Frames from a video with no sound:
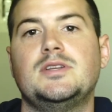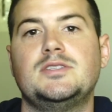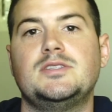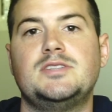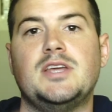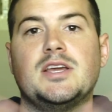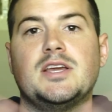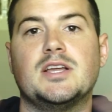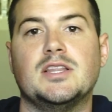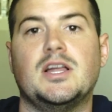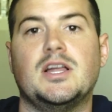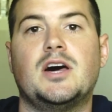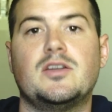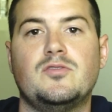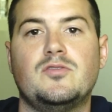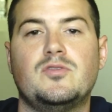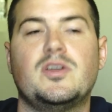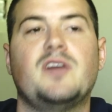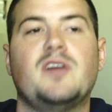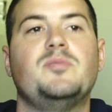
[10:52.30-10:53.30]
take a lot
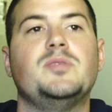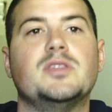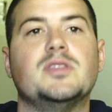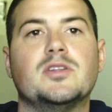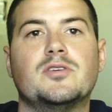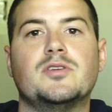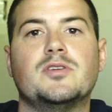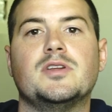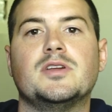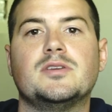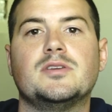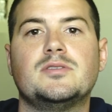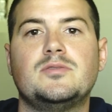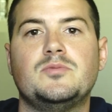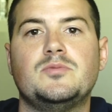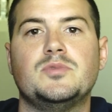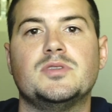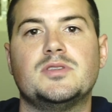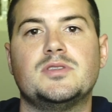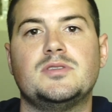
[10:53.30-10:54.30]
of what I've been learning
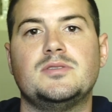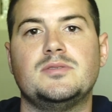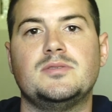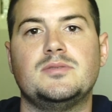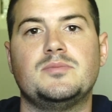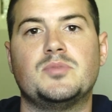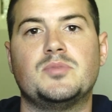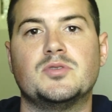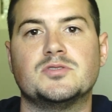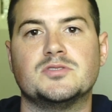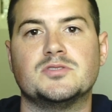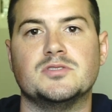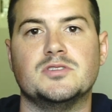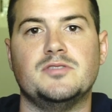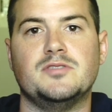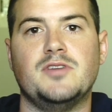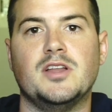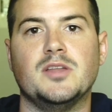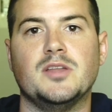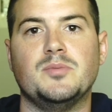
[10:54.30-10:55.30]
with personal
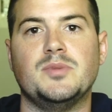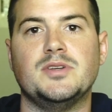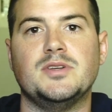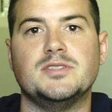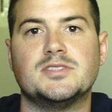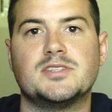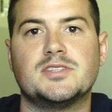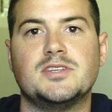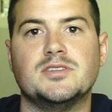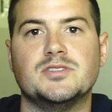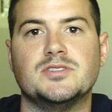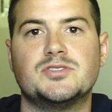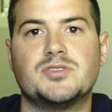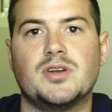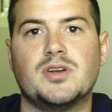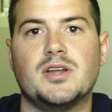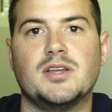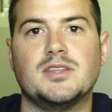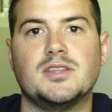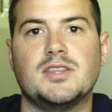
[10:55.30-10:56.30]
development and skills
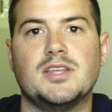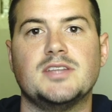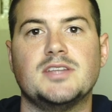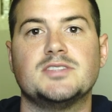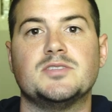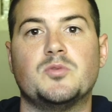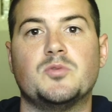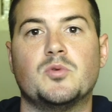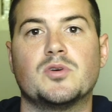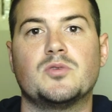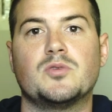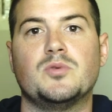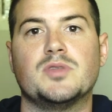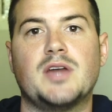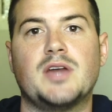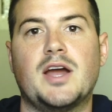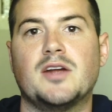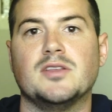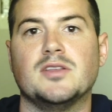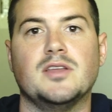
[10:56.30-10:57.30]
training and things, and work with
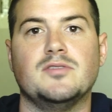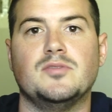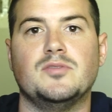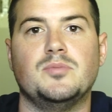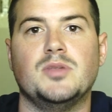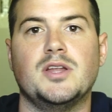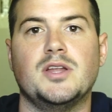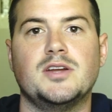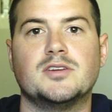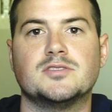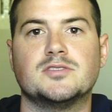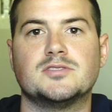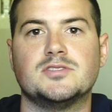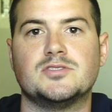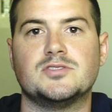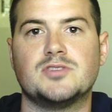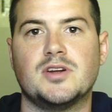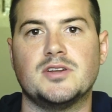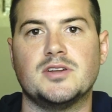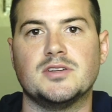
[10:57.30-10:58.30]
higher level players
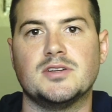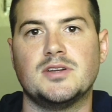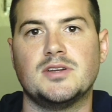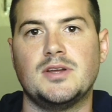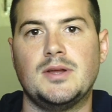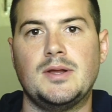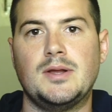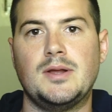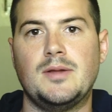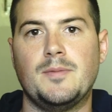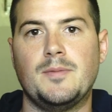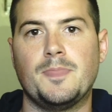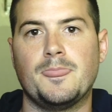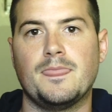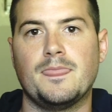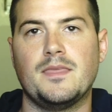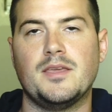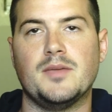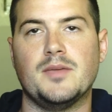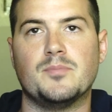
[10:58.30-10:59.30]
and try to
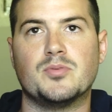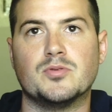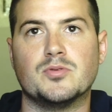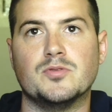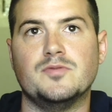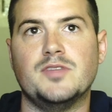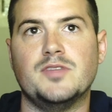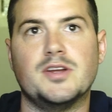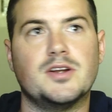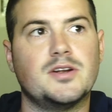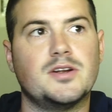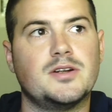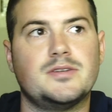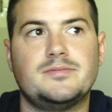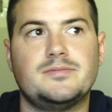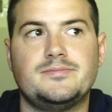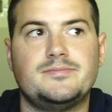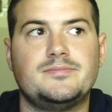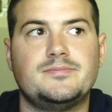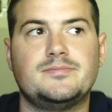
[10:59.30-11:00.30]
improve their
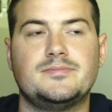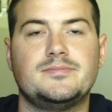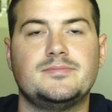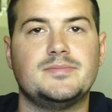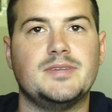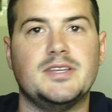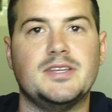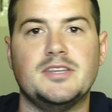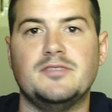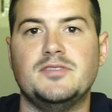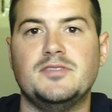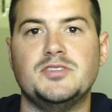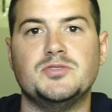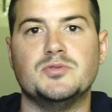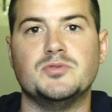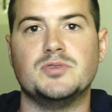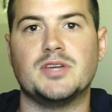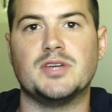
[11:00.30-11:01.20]
individual